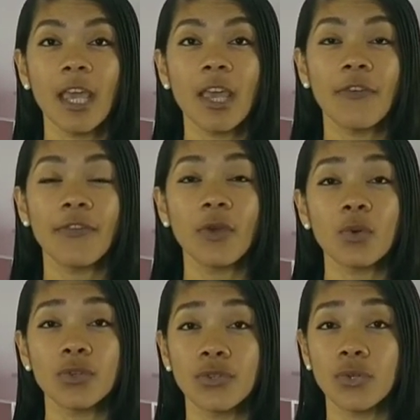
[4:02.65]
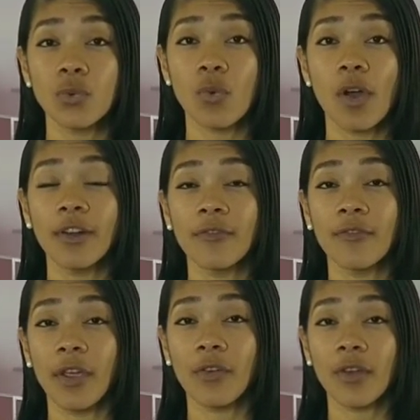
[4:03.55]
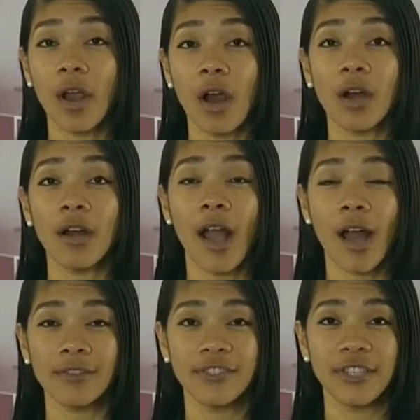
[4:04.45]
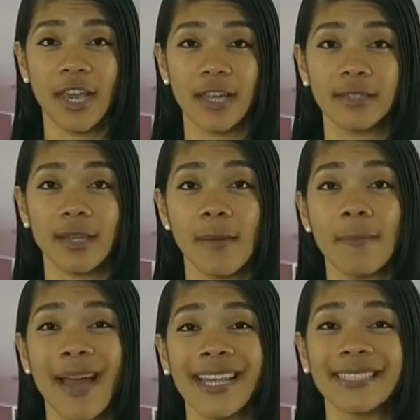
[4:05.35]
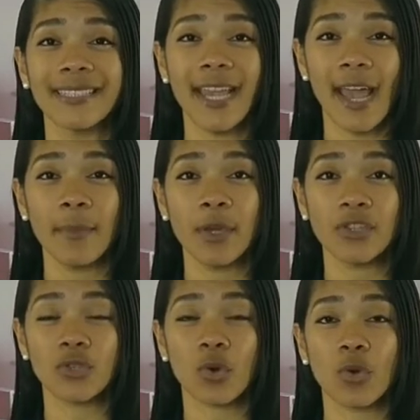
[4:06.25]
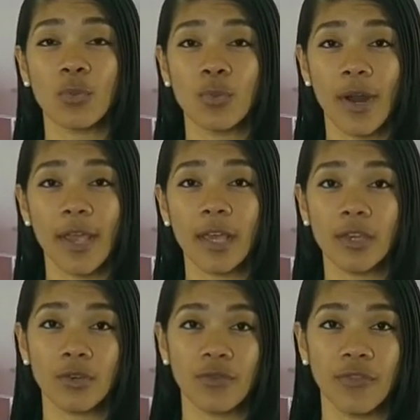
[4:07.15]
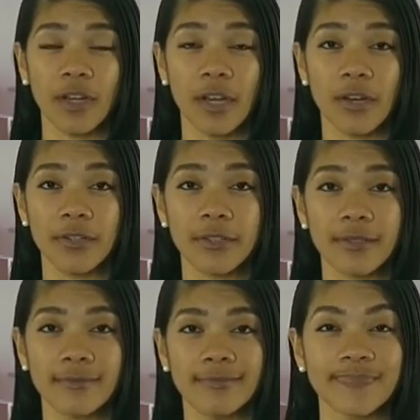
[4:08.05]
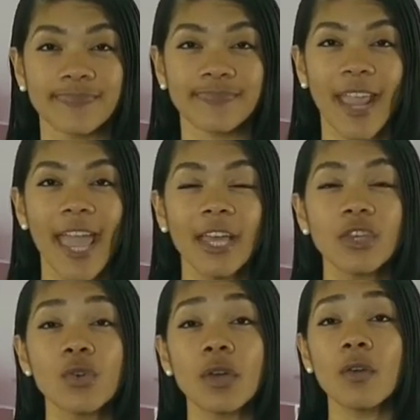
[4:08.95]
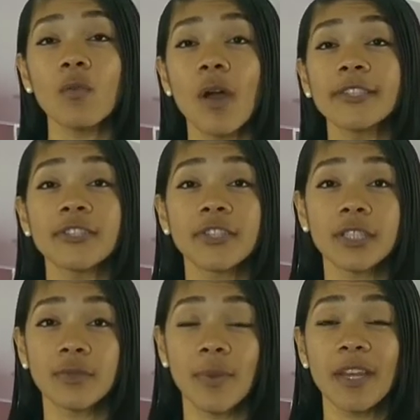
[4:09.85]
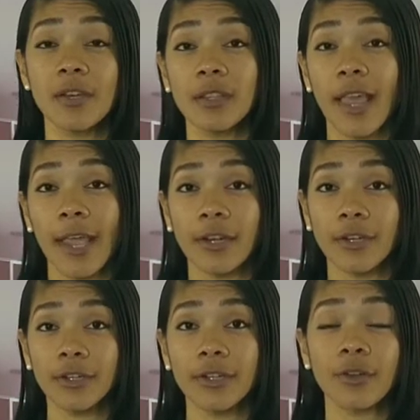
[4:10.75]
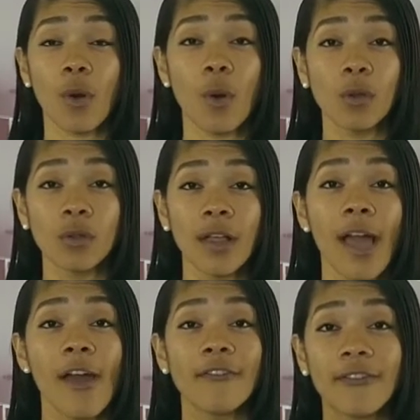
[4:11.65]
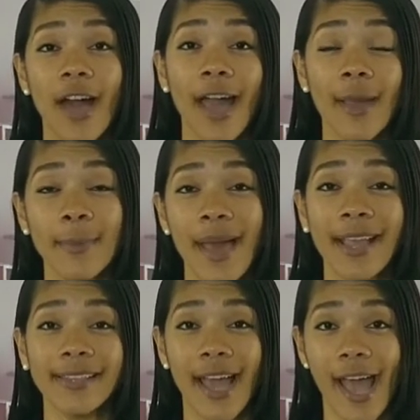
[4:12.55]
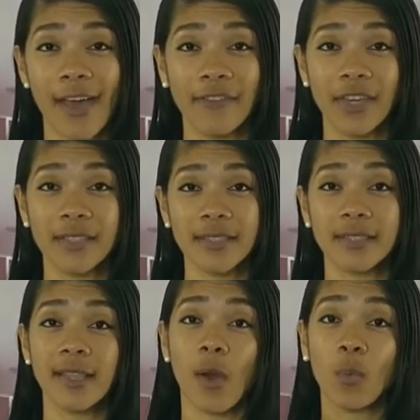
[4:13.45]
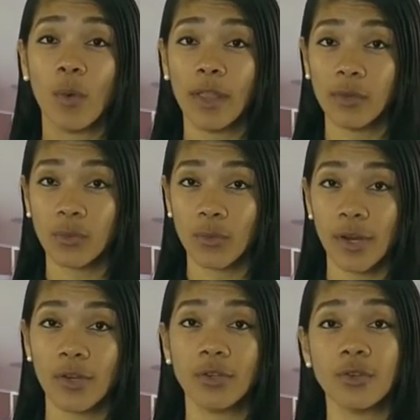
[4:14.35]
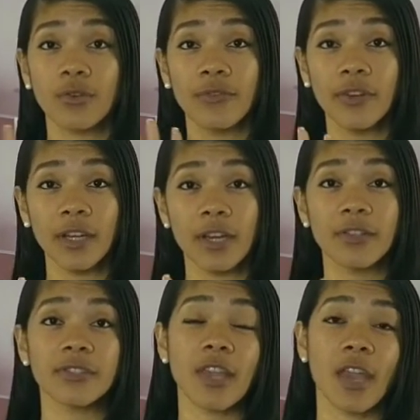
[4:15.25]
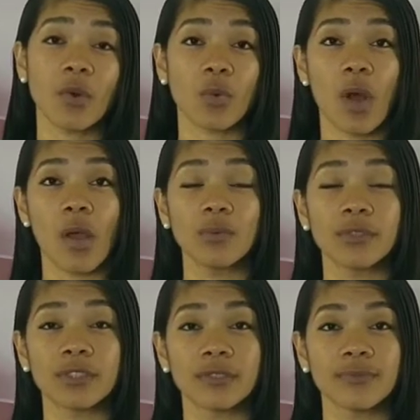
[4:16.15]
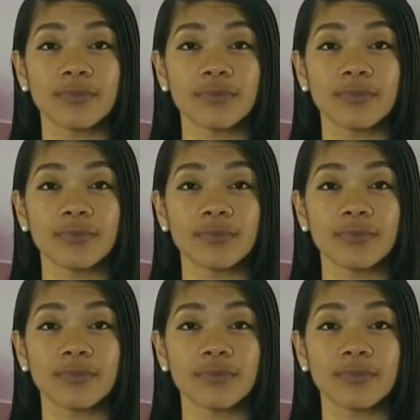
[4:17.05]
If you chew on a very hard object, it might damage or break your veneers. You can watch this video later called 5 bad habits that will ruin your veneers and crowns.